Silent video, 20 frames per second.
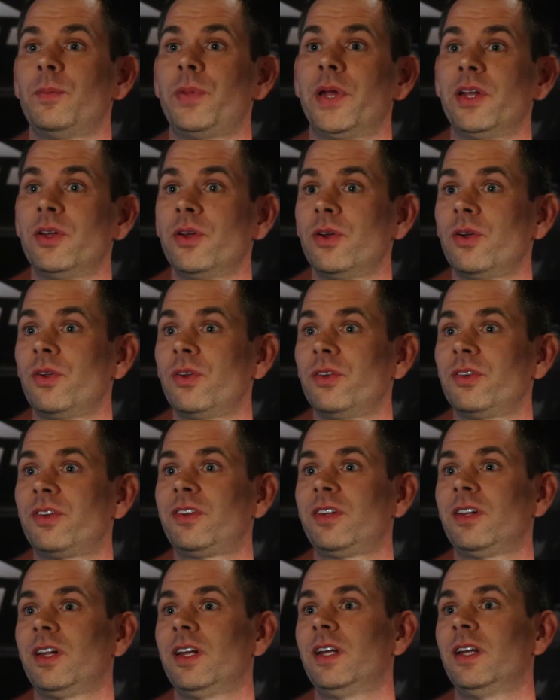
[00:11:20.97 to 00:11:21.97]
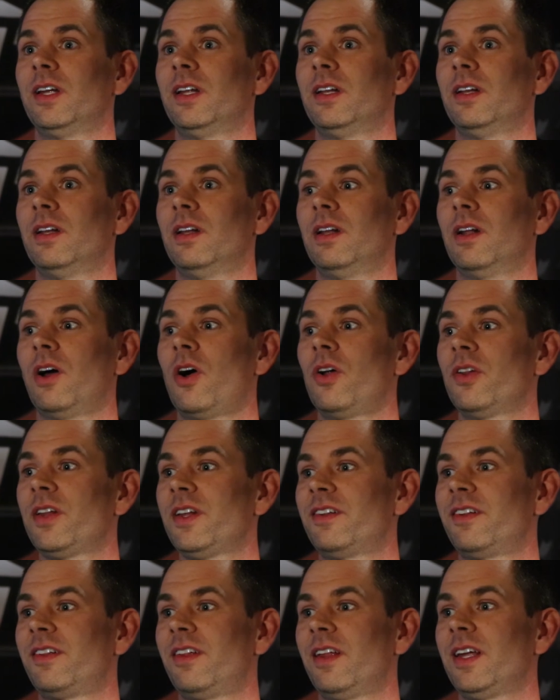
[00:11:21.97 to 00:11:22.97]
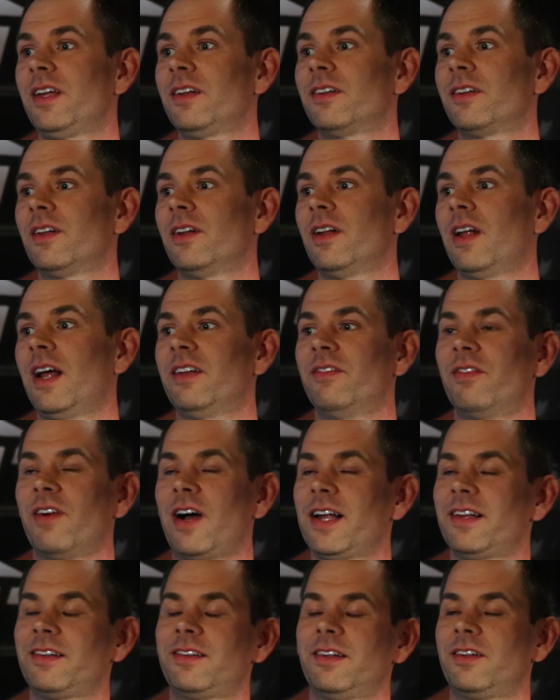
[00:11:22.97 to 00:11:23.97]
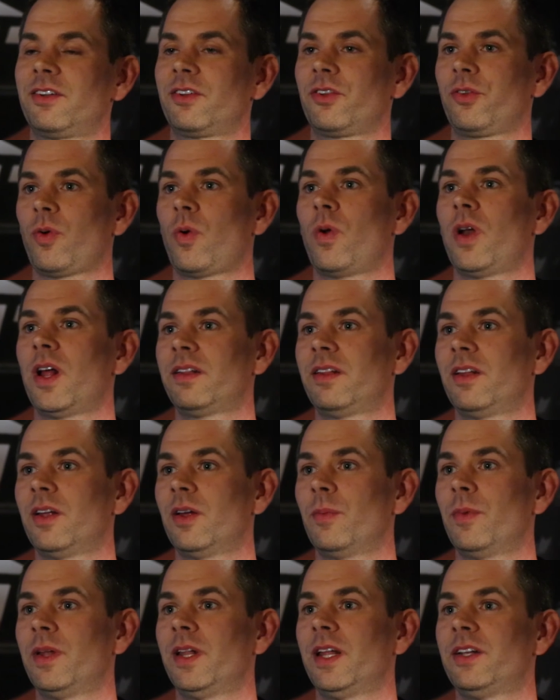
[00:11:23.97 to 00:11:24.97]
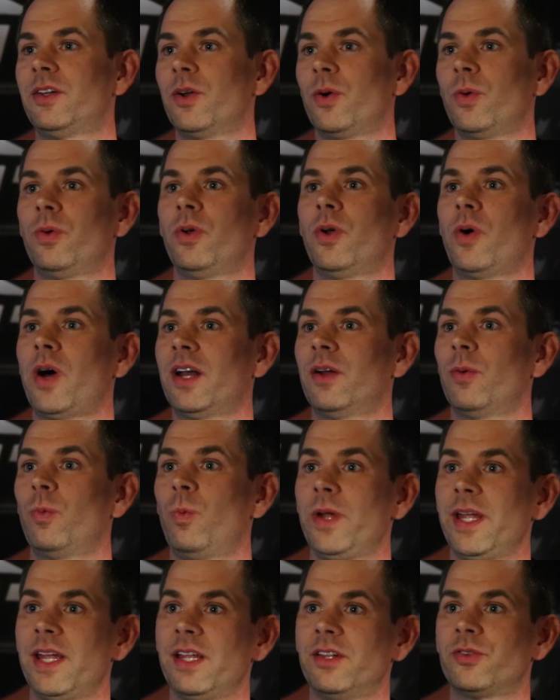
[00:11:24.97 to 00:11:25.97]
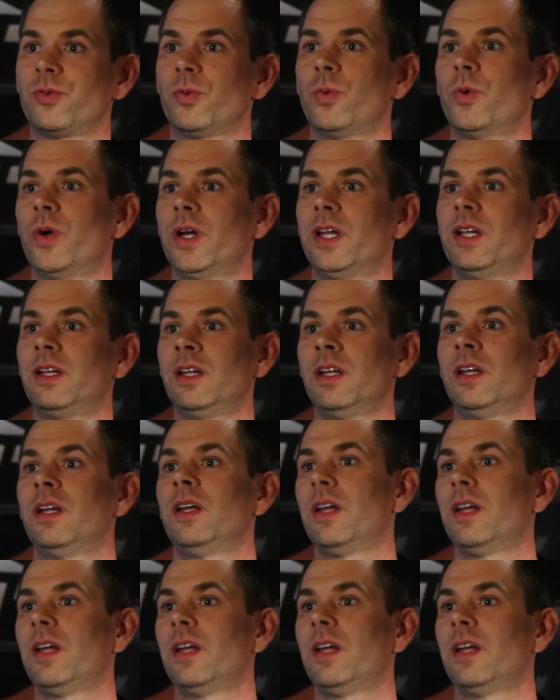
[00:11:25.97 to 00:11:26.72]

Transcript: pills and all these things, that advice that's thrown at them, and they don't know how to weed through it